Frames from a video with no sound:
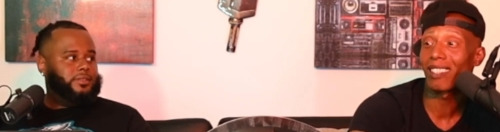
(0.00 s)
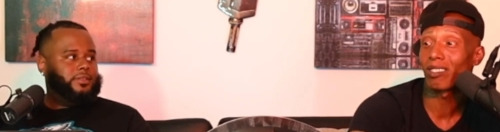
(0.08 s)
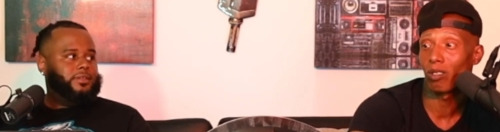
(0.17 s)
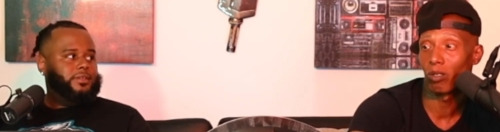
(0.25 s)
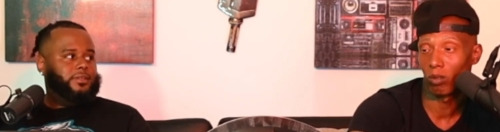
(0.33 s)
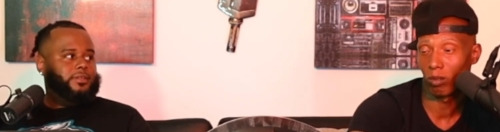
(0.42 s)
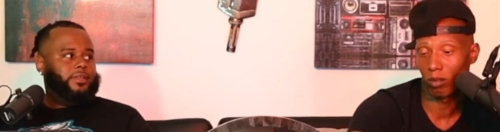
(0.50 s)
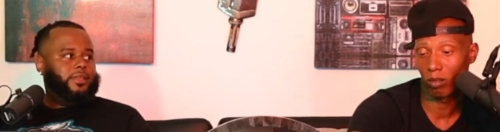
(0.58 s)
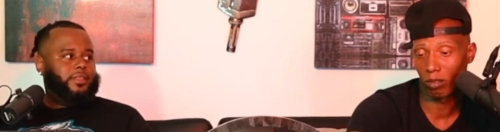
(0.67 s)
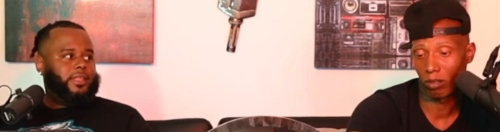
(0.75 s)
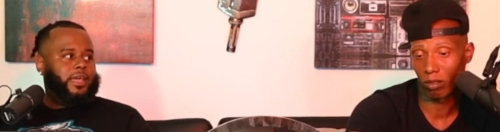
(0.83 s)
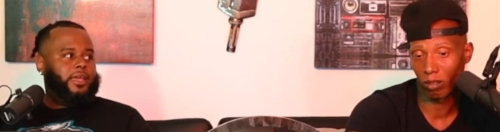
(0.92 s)
Speaker 1: school.
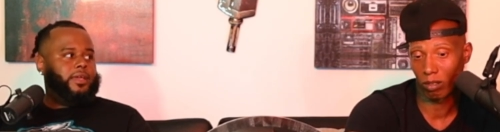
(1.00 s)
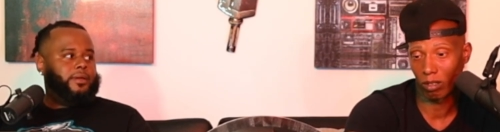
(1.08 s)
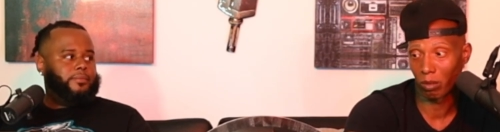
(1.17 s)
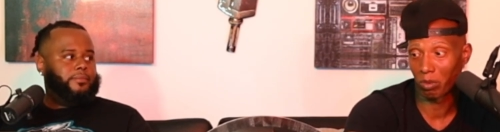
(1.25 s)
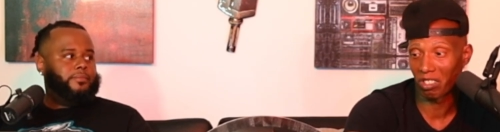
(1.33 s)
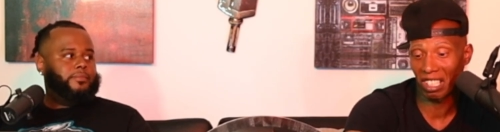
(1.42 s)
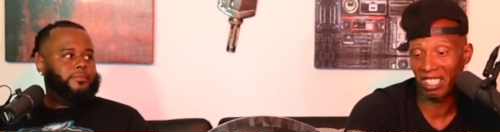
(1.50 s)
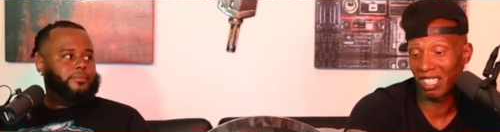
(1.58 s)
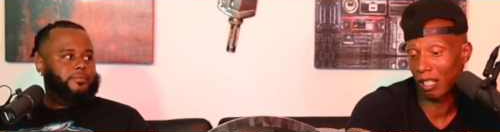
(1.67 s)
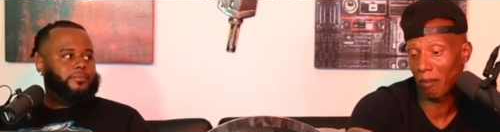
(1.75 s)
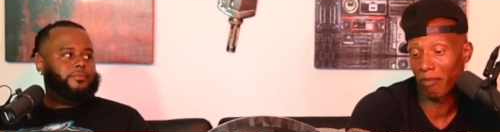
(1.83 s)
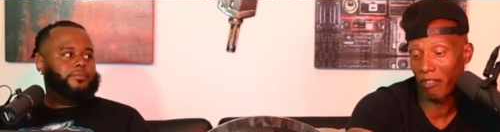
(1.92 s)
Damn.
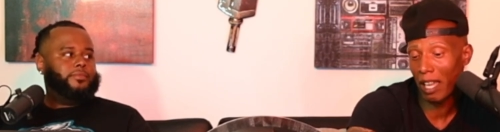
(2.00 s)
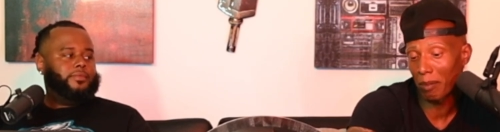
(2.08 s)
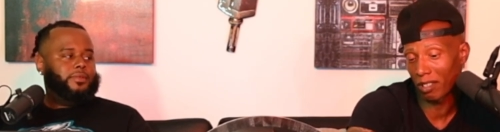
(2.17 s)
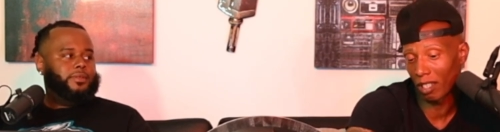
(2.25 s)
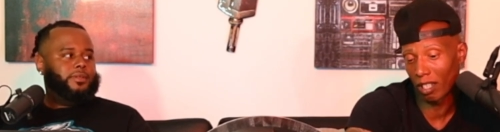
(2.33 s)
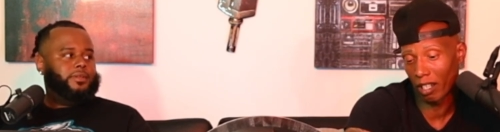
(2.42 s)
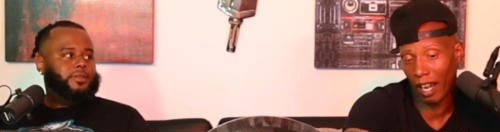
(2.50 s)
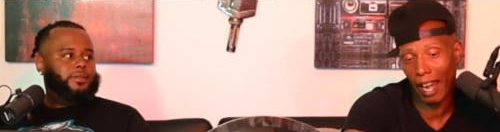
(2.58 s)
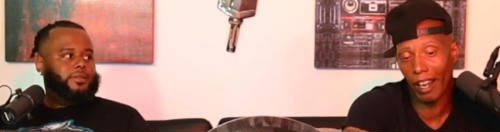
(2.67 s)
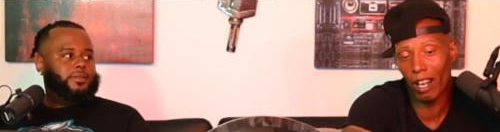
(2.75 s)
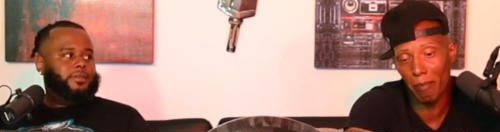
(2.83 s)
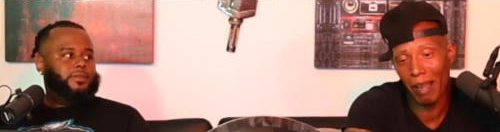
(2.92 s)
sixty-something vapes sitting there.
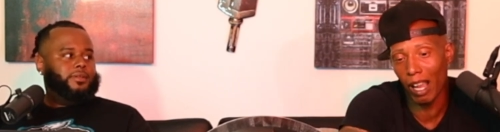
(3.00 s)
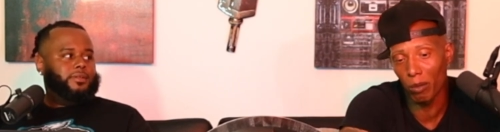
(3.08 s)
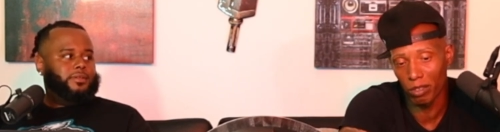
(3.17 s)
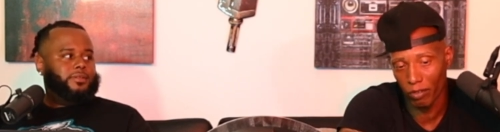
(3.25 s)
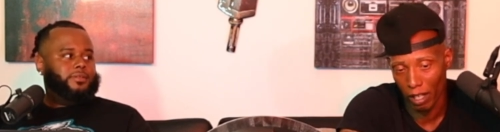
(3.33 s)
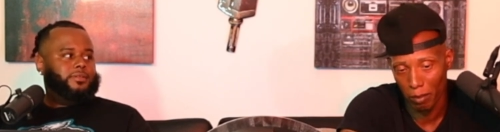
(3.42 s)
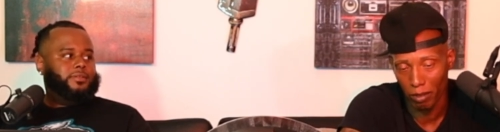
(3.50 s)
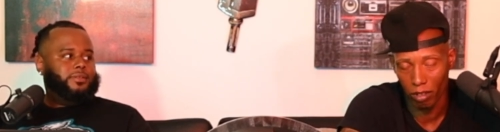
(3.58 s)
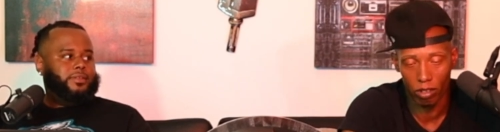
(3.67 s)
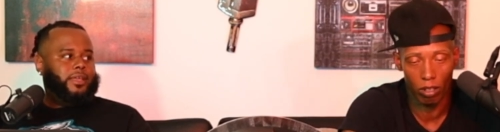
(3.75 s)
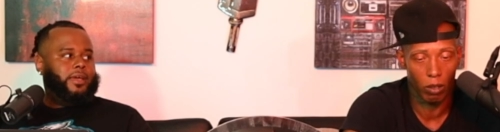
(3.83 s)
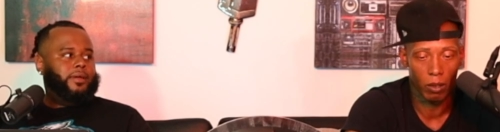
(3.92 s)
Everybody was vaping.
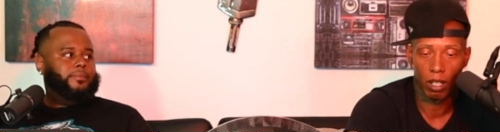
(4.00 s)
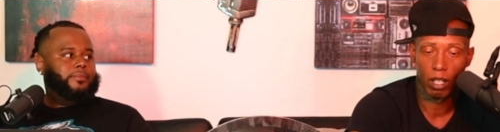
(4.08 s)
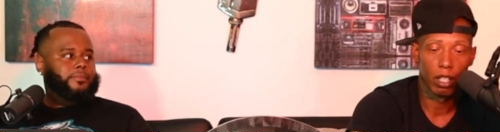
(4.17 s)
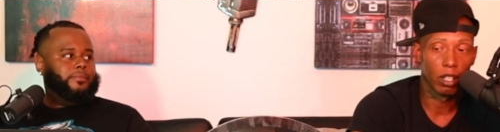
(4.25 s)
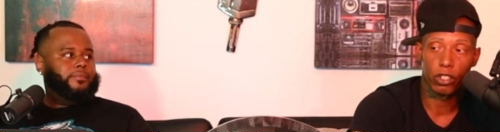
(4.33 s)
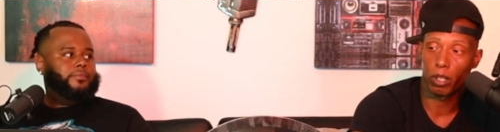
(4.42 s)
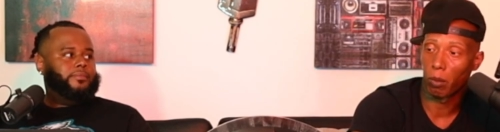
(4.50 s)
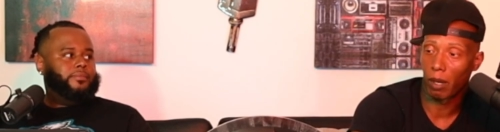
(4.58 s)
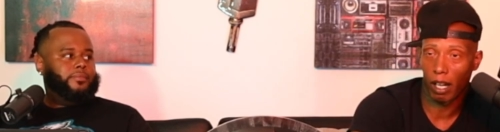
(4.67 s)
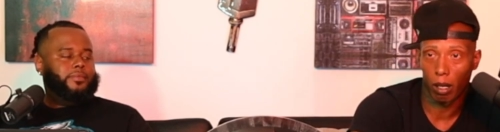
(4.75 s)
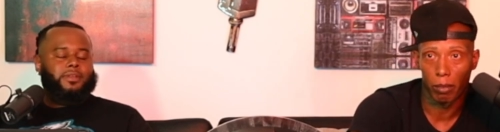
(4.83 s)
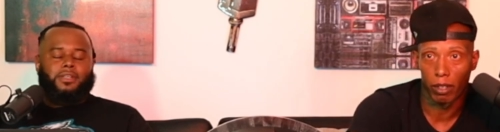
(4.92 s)
So yep. Shit
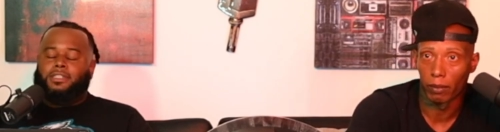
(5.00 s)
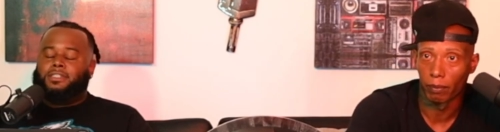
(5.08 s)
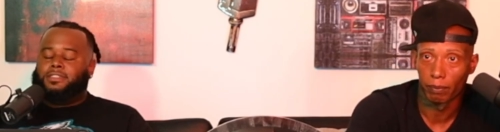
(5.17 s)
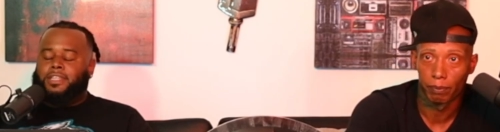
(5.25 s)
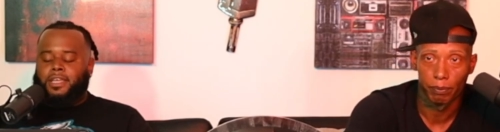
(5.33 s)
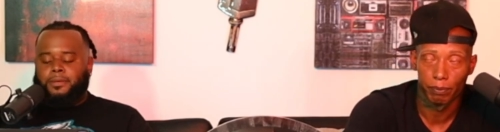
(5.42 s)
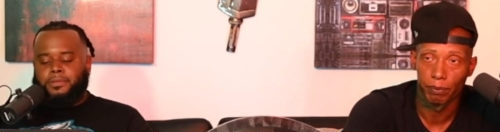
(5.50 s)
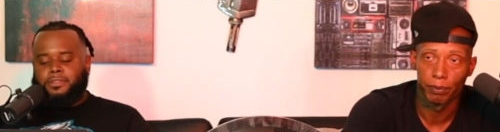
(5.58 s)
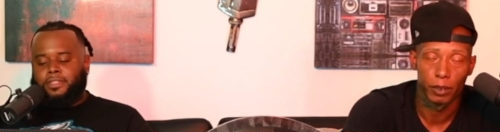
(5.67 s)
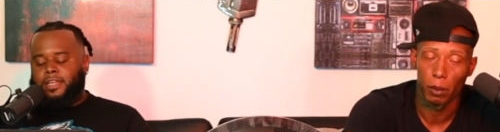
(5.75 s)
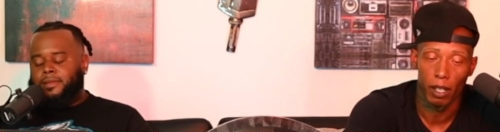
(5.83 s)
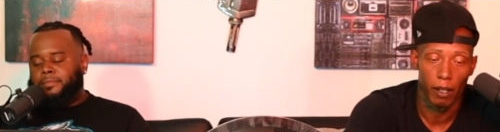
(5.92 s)
wild, bro. It's deep. It's
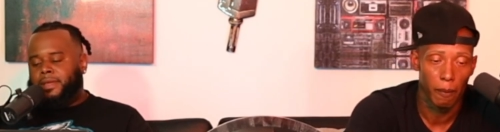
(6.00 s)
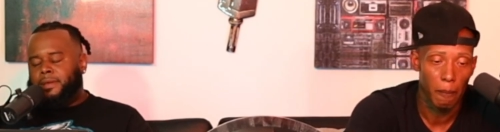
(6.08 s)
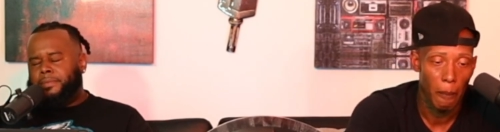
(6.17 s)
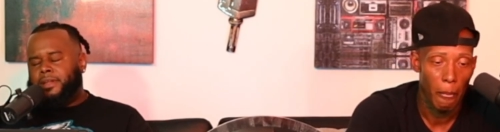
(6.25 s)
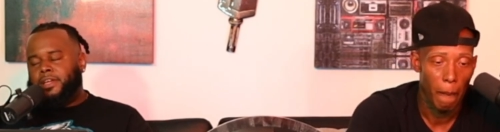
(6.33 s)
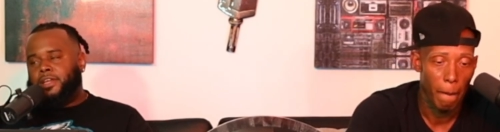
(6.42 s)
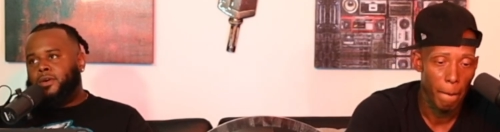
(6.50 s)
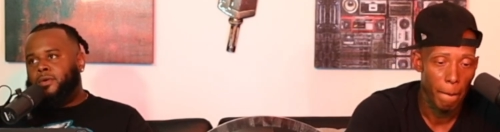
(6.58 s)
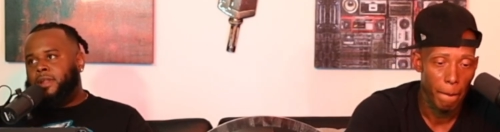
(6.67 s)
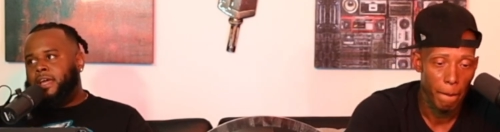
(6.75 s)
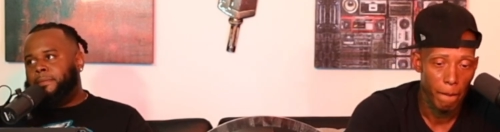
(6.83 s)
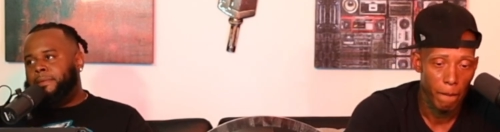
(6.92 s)
deep,
Speaker 2: man. But uh, your
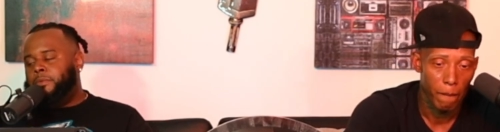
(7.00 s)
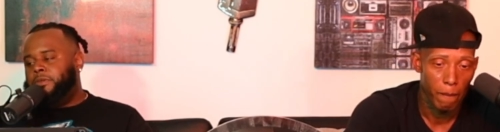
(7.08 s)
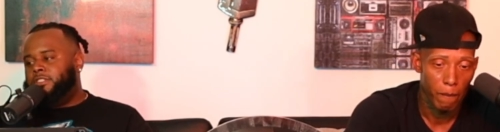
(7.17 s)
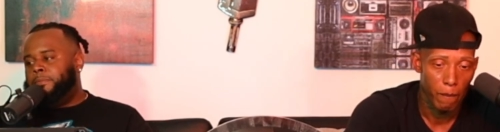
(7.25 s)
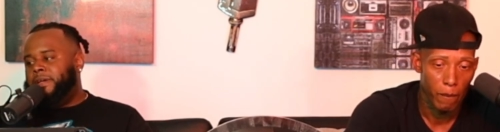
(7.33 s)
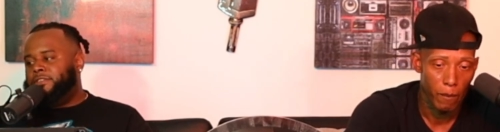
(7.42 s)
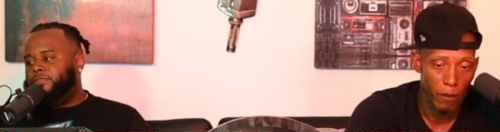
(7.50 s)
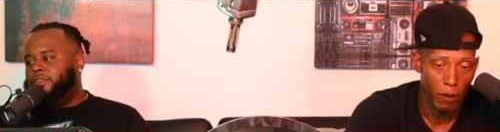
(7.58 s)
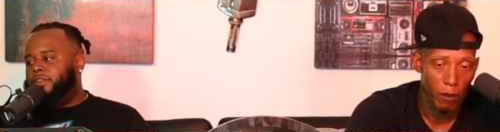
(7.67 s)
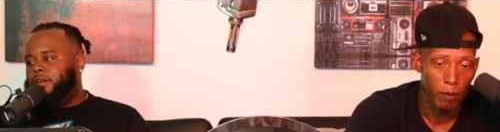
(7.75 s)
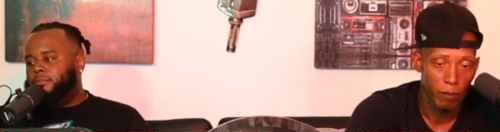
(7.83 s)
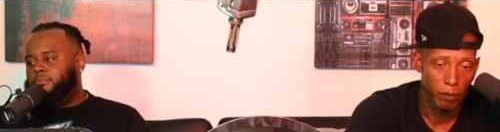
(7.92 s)
Kodak, man, what's the best for the
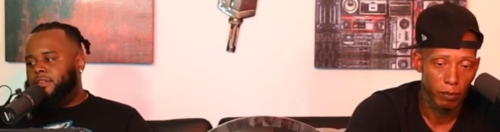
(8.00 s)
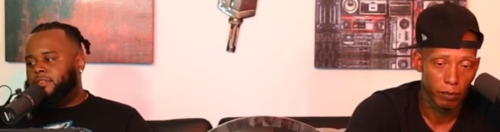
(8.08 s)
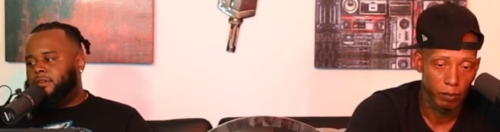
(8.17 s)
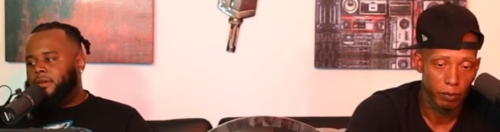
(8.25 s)
young brother?